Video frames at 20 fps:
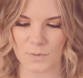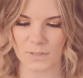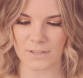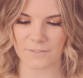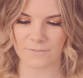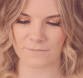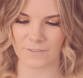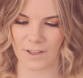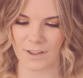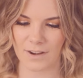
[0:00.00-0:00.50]
really
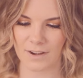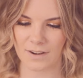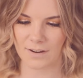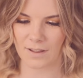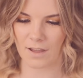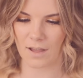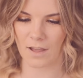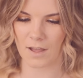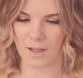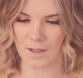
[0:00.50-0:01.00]
fun.
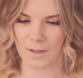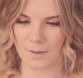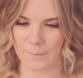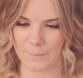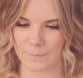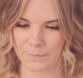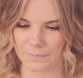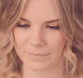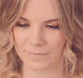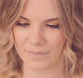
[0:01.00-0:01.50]

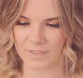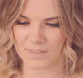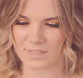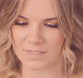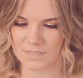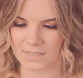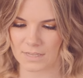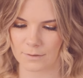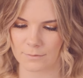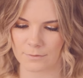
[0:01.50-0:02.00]
This
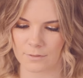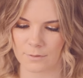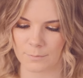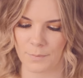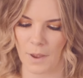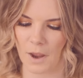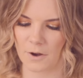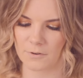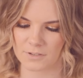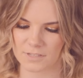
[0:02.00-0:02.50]
is like the
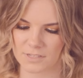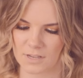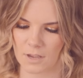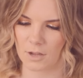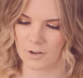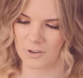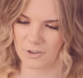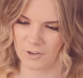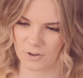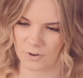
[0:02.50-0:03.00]
Pyrus
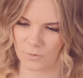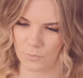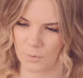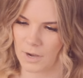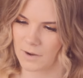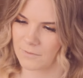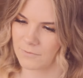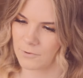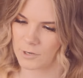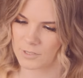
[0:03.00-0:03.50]
Cutter or
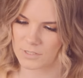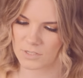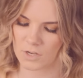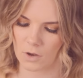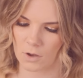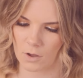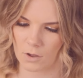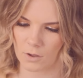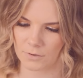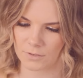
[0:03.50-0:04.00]
whatever it's
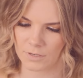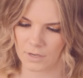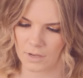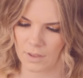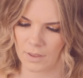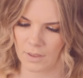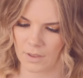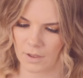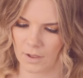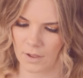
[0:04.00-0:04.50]
called.
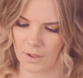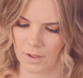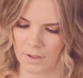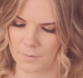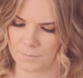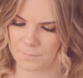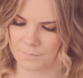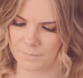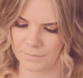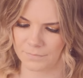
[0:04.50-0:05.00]

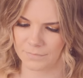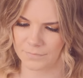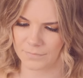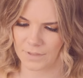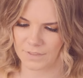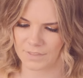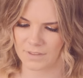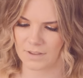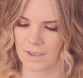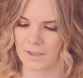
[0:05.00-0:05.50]
I
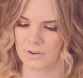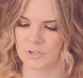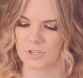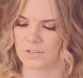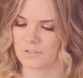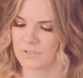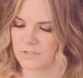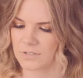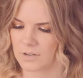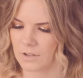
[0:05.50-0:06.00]
think
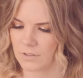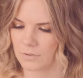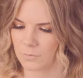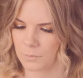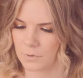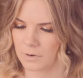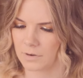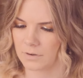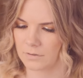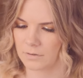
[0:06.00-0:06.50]
actually there's another
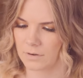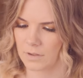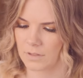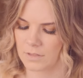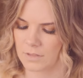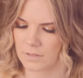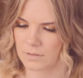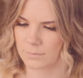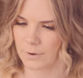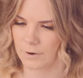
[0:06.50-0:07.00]
one, and
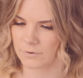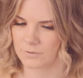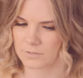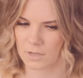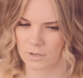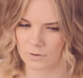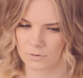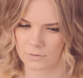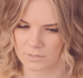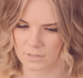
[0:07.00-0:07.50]
then the Pyrus
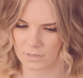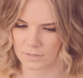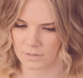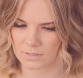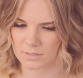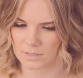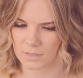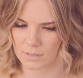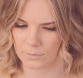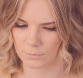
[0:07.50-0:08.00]
Cutter is like the
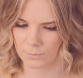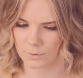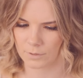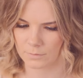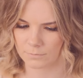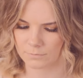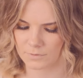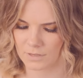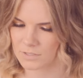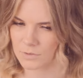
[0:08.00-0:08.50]
second
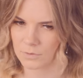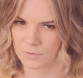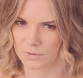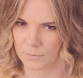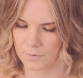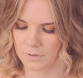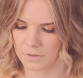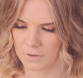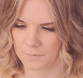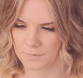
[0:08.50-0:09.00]
one. That's the only
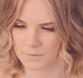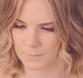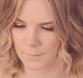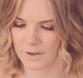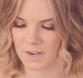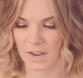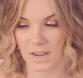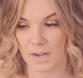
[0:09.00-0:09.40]
one that comes to mind.